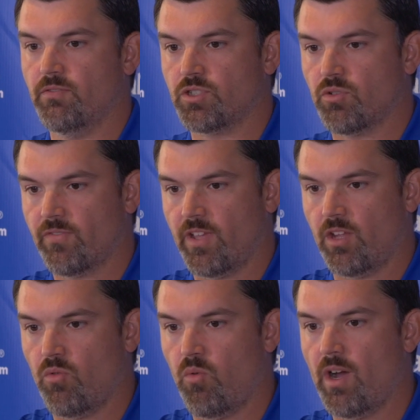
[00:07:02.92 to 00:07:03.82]
sort of a
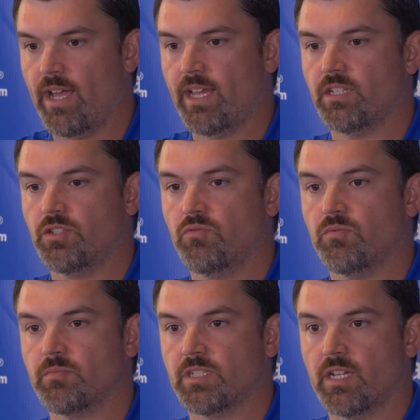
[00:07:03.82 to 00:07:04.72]
quiet to
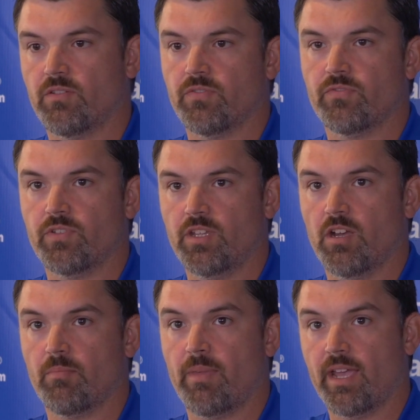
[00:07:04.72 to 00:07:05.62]
himself
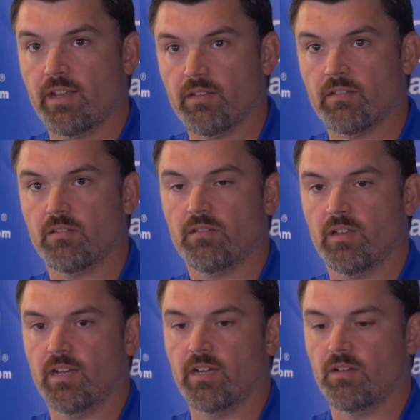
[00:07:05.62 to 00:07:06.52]
young man
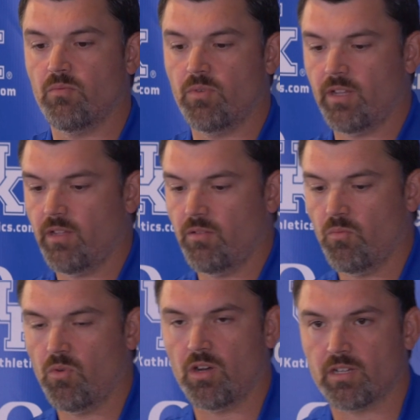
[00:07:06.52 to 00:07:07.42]
when he
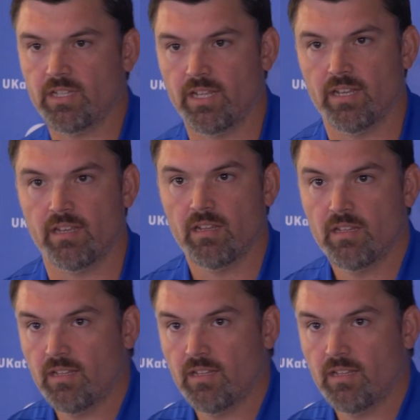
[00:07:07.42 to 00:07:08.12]
walked in,